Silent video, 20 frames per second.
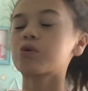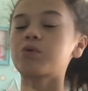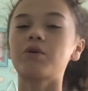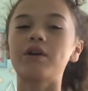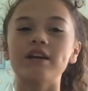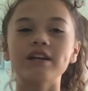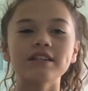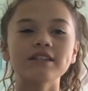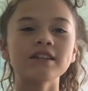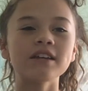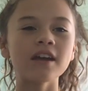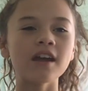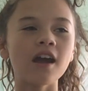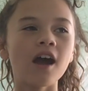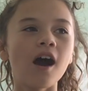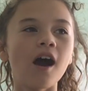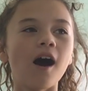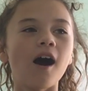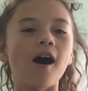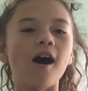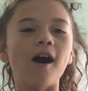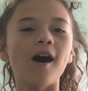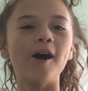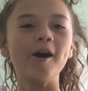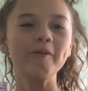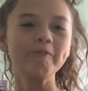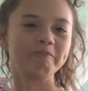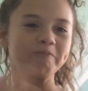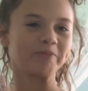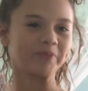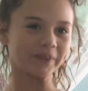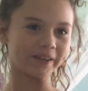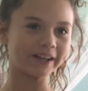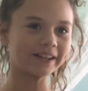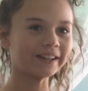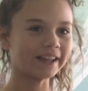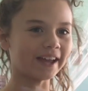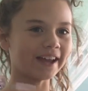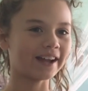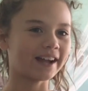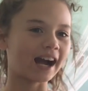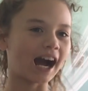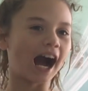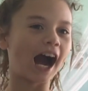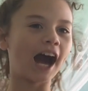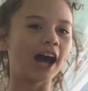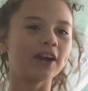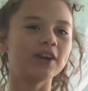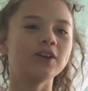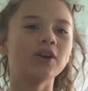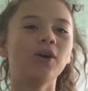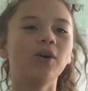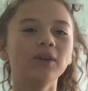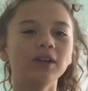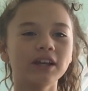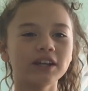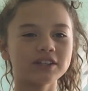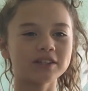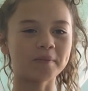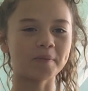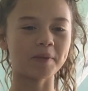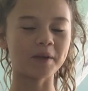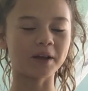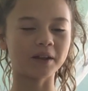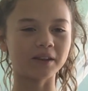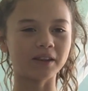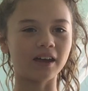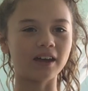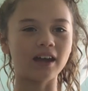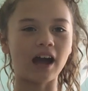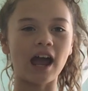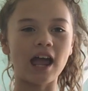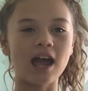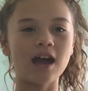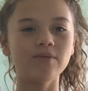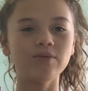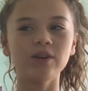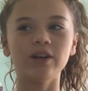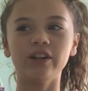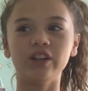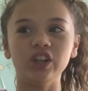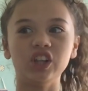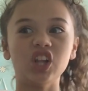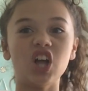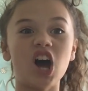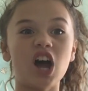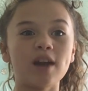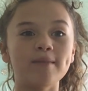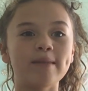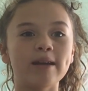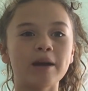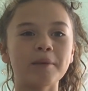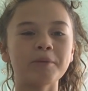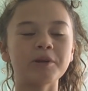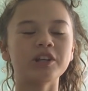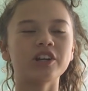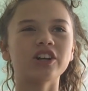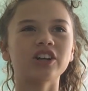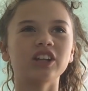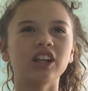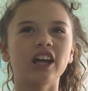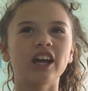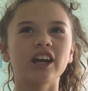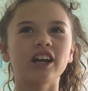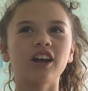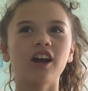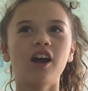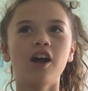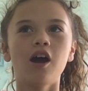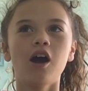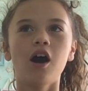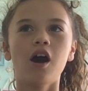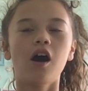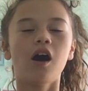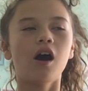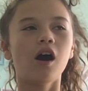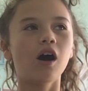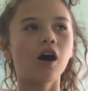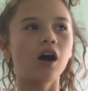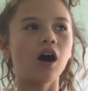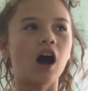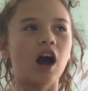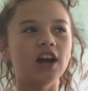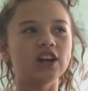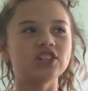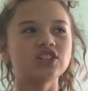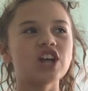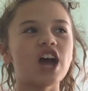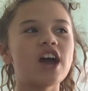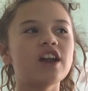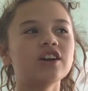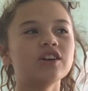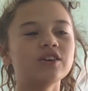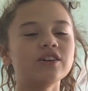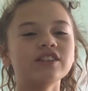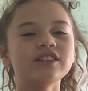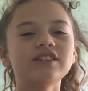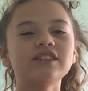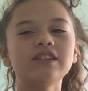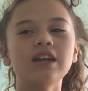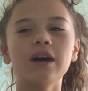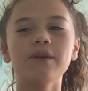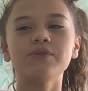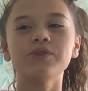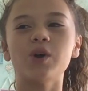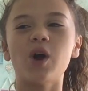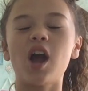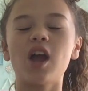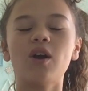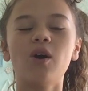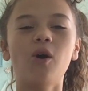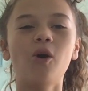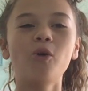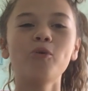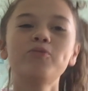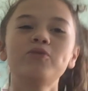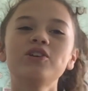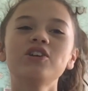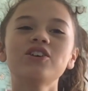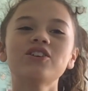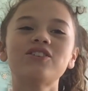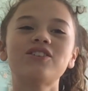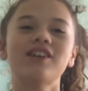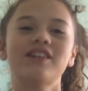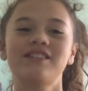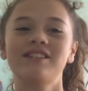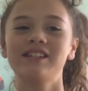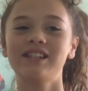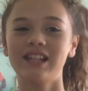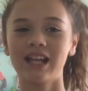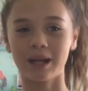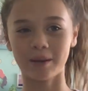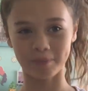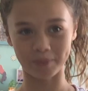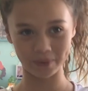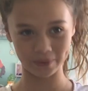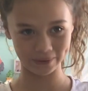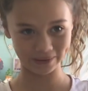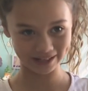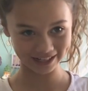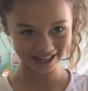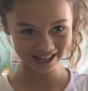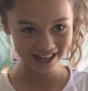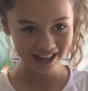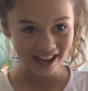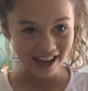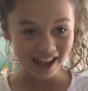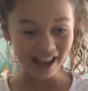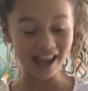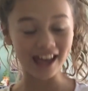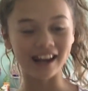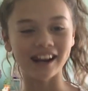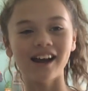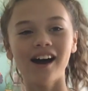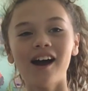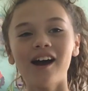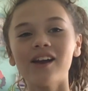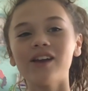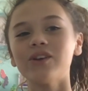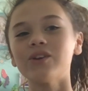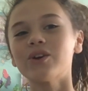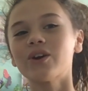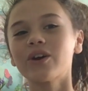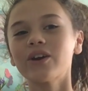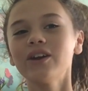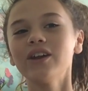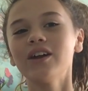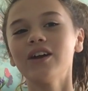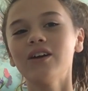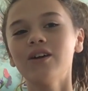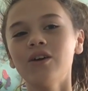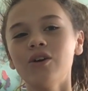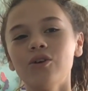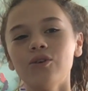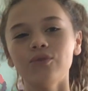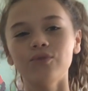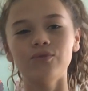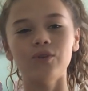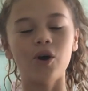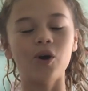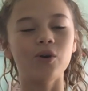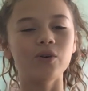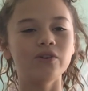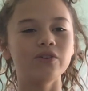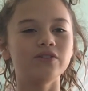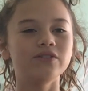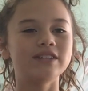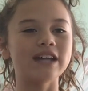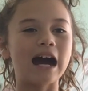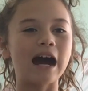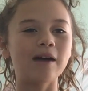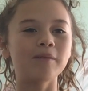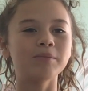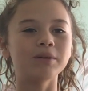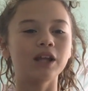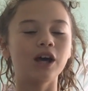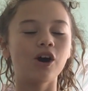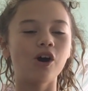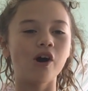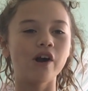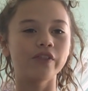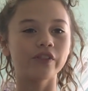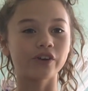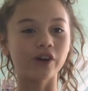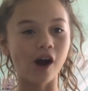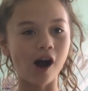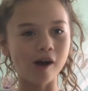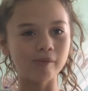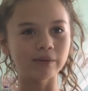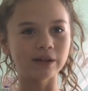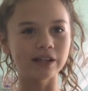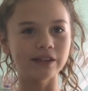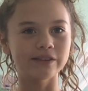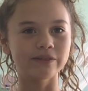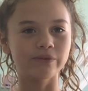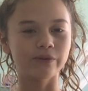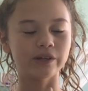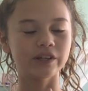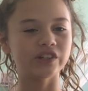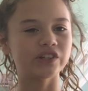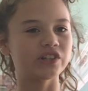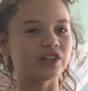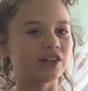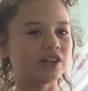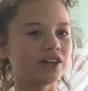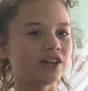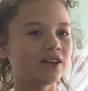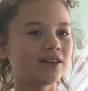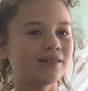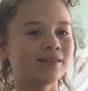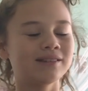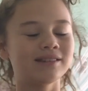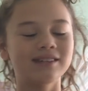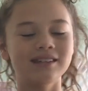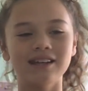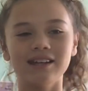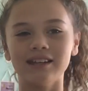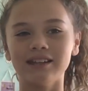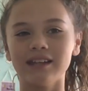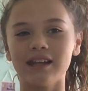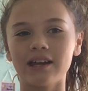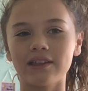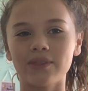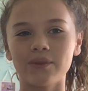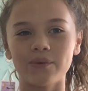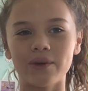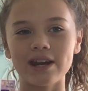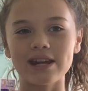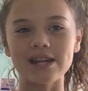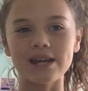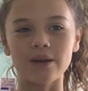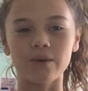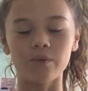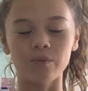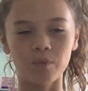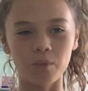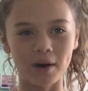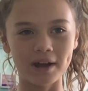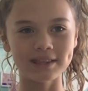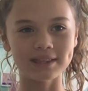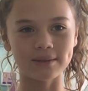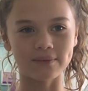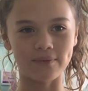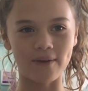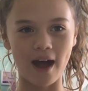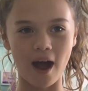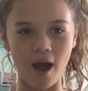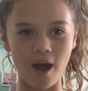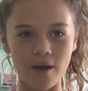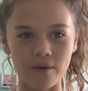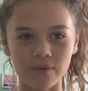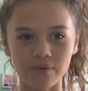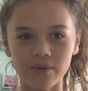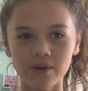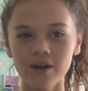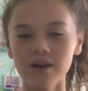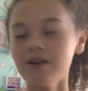crazy, um, like, I don't know, like something like, I have like a lot of makeup in here, like, eyeshadow and stuff. So I hope she does it like pretty. And you're gonna vote down below in the comments what she did, like the ratings one to five.